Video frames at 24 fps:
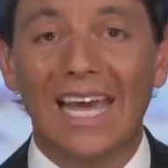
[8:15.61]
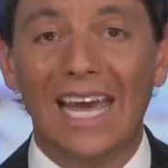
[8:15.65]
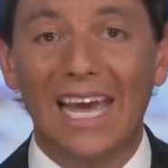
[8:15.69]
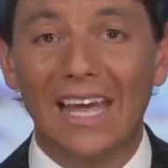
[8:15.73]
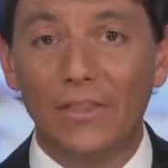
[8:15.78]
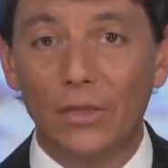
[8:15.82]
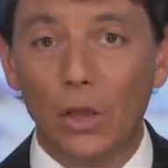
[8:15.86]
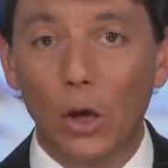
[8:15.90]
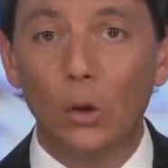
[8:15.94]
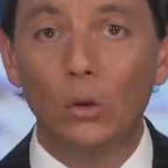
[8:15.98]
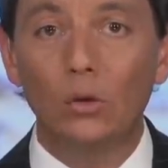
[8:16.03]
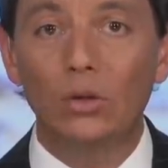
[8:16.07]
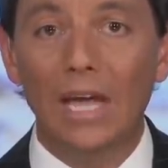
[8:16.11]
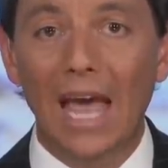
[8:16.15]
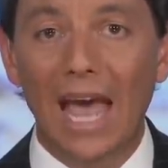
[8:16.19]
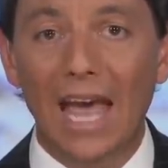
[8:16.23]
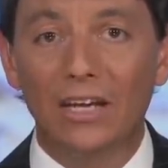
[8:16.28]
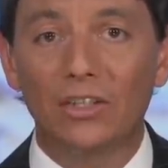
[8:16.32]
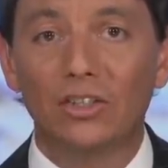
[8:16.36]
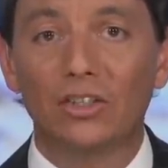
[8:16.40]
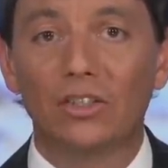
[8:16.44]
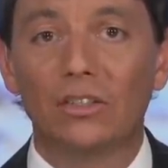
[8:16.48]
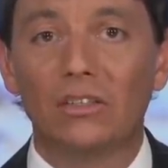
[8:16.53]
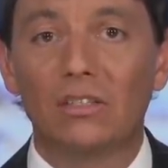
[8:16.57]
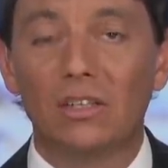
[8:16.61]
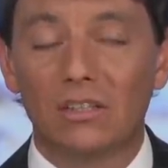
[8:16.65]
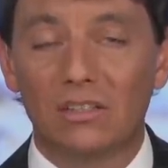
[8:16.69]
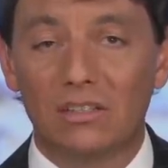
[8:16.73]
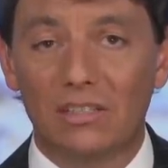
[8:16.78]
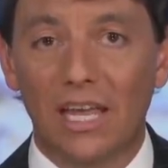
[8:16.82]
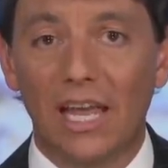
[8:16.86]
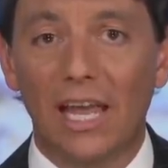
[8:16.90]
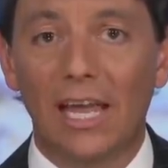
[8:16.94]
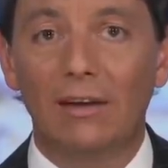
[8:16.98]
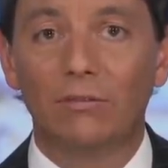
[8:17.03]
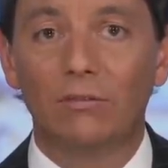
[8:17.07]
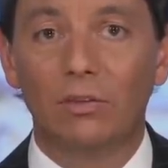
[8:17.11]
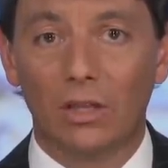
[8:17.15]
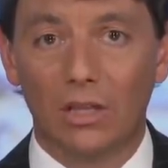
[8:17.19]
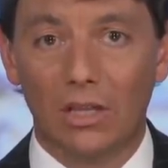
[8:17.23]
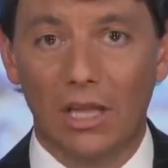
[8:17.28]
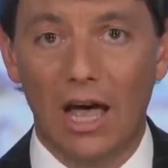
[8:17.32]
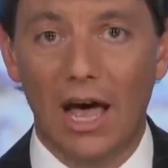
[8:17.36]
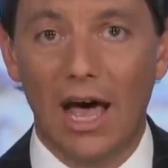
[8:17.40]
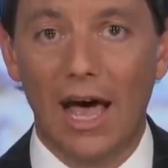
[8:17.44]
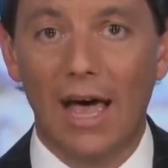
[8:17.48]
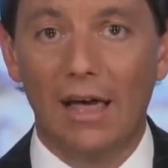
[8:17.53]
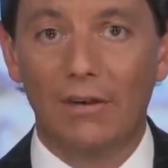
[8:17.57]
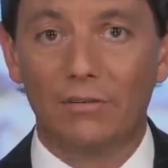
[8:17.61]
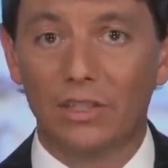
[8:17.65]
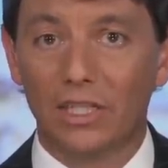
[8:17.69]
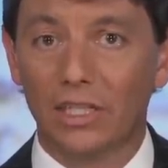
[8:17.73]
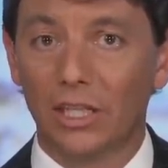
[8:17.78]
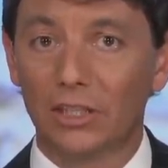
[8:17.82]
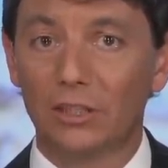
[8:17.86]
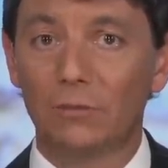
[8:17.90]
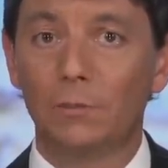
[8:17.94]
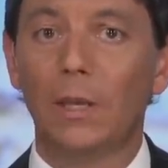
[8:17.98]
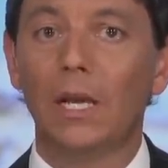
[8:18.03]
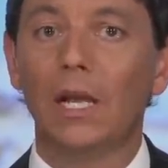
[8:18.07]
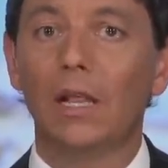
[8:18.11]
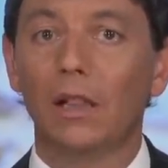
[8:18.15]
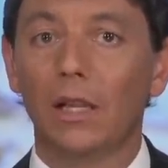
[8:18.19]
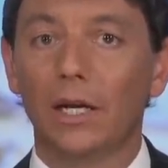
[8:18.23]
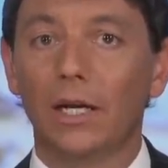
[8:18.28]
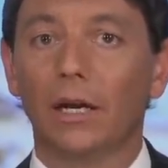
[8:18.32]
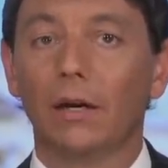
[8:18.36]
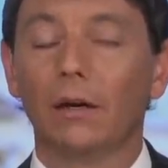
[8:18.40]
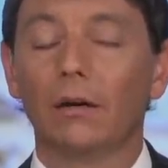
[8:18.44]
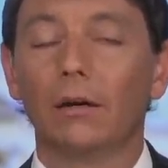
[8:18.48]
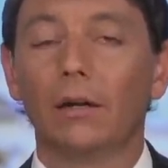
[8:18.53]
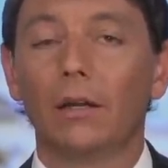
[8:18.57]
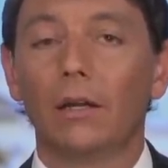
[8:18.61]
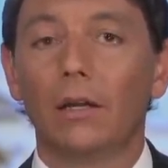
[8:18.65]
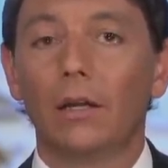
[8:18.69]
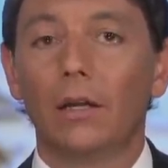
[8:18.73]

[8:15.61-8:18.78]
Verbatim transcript: and those actions saved lives. And let's be clear